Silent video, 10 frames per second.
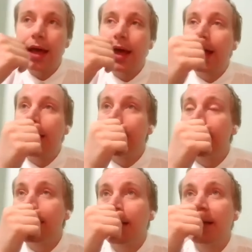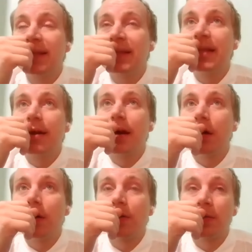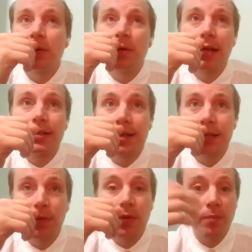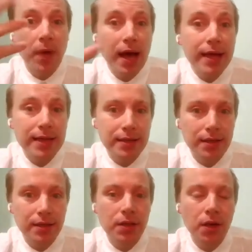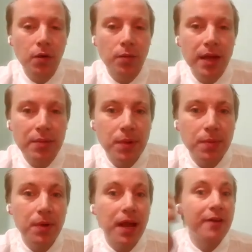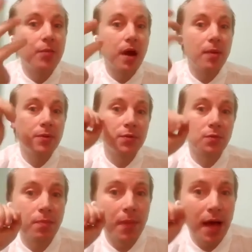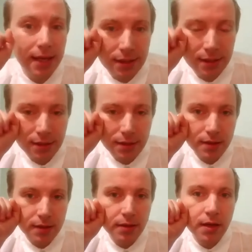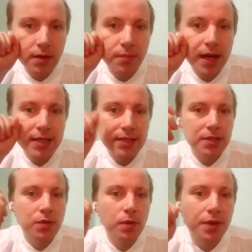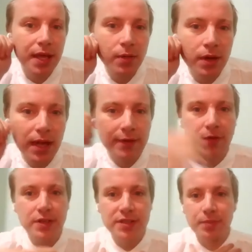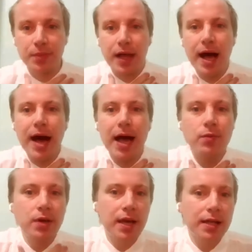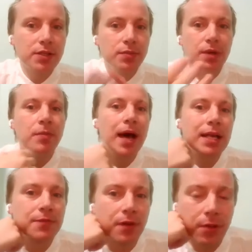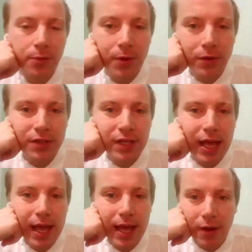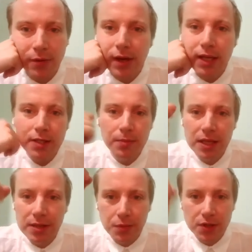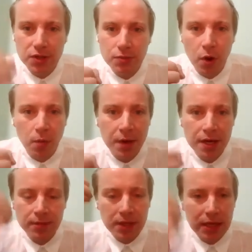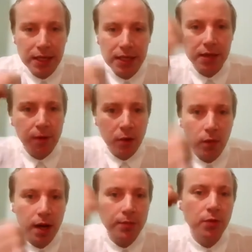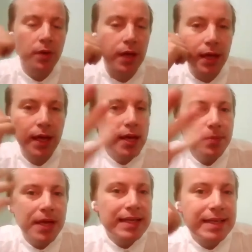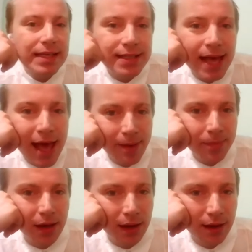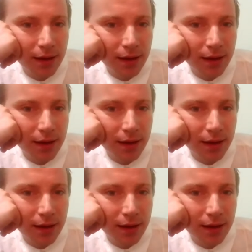And there are also cases with mind. Many people have problems with mind. Their mind doesn't do what they want. Like, for example, I would like to be mindful throughout the day. I would like to be in the present moment and be clear about what I'm doing. But it doesn't happen.